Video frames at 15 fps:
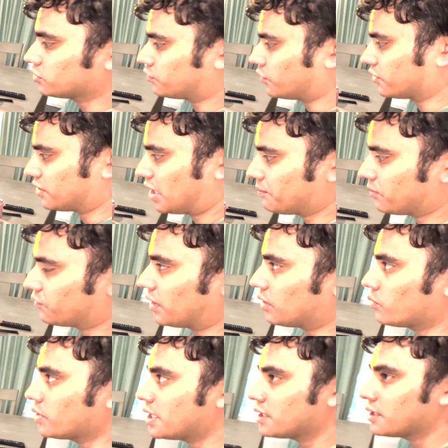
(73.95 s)
For example, if they
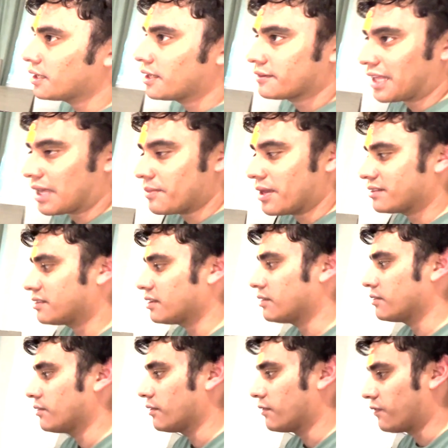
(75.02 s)
win, that makes
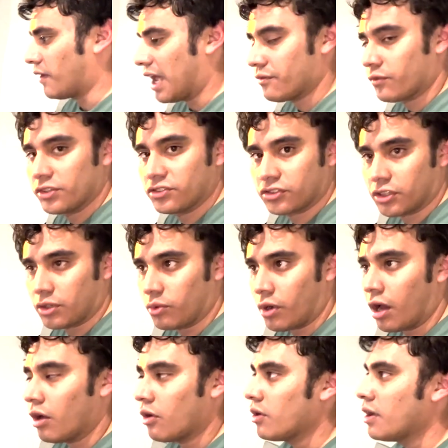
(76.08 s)
it 5 wins in a
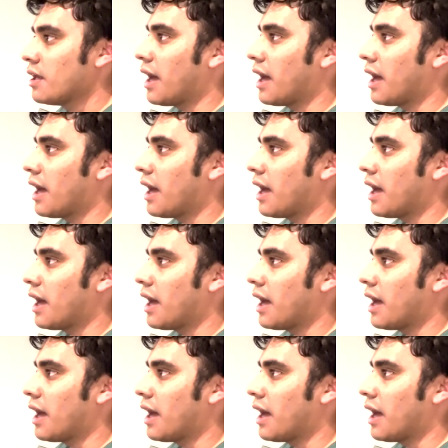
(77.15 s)
row.